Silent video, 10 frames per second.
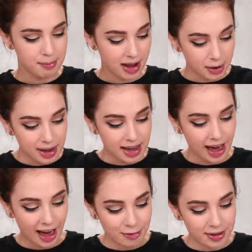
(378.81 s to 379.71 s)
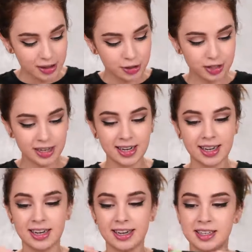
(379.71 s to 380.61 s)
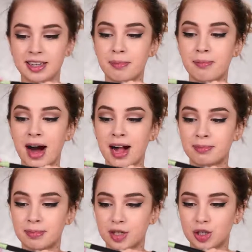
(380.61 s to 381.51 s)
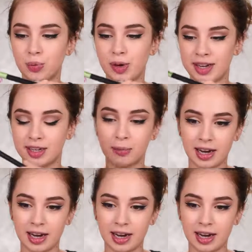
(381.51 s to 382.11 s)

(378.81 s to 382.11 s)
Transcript: By the way, I've been using the Balm Schwink